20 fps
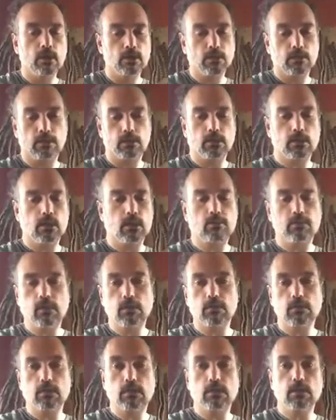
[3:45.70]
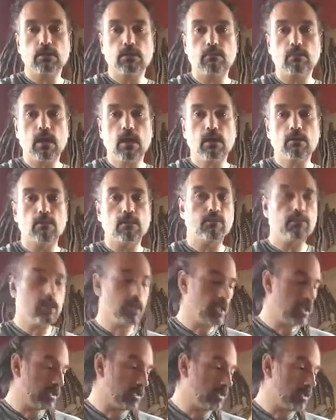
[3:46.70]
So just keep those things in mind when
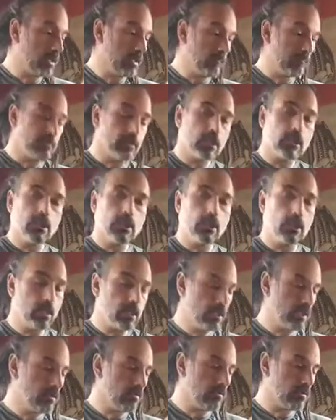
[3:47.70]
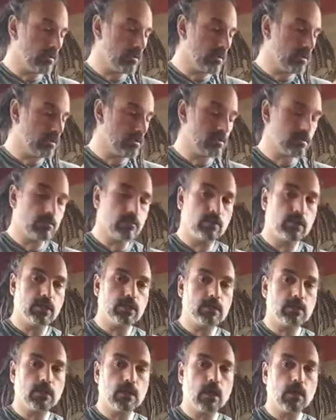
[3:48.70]
playing either of these
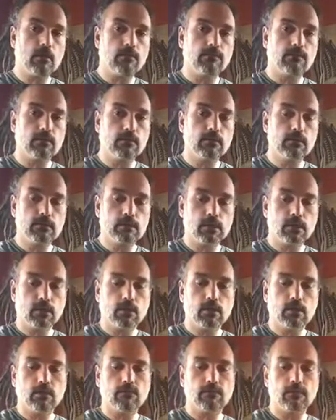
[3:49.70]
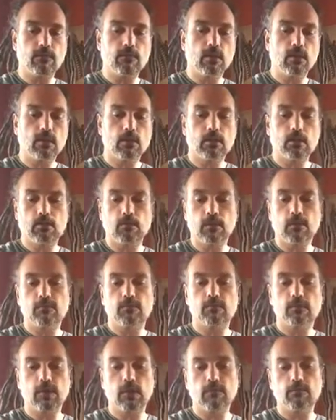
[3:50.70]
three style flutes here. If you want to get away
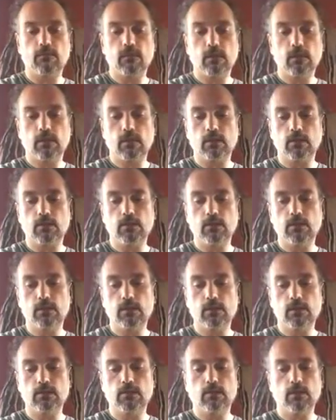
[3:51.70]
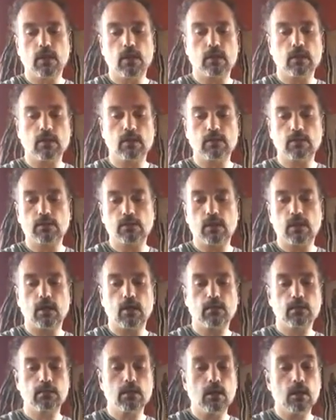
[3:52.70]
from Native American tunings and try these
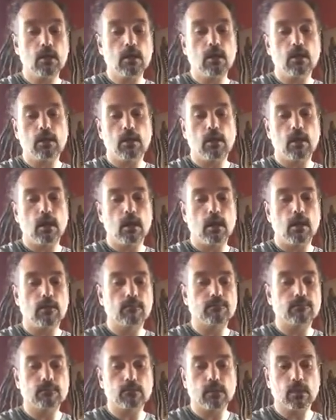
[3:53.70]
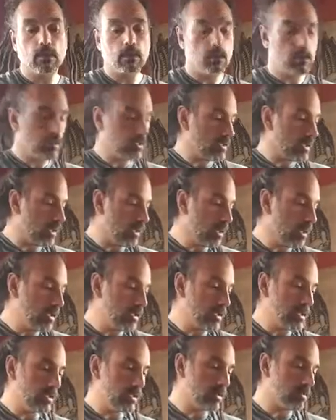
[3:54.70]
styles, they
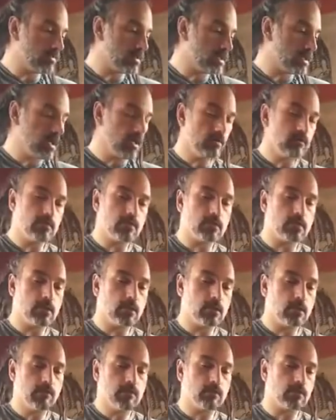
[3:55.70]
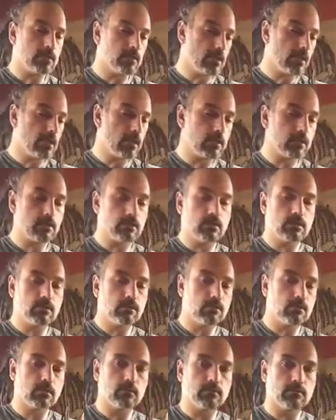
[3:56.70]
all lend themselves to different songs.
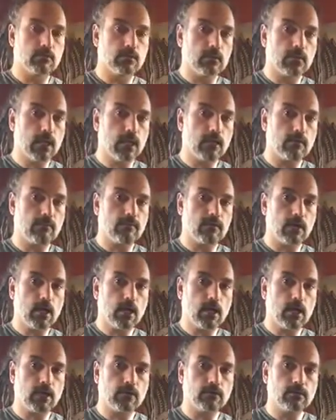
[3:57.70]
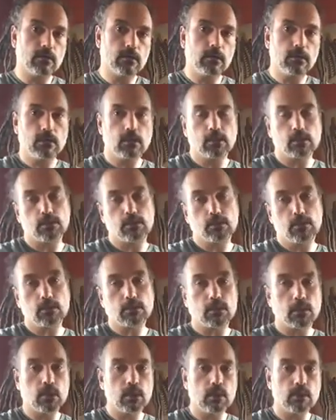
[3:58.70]
This one, a lot of church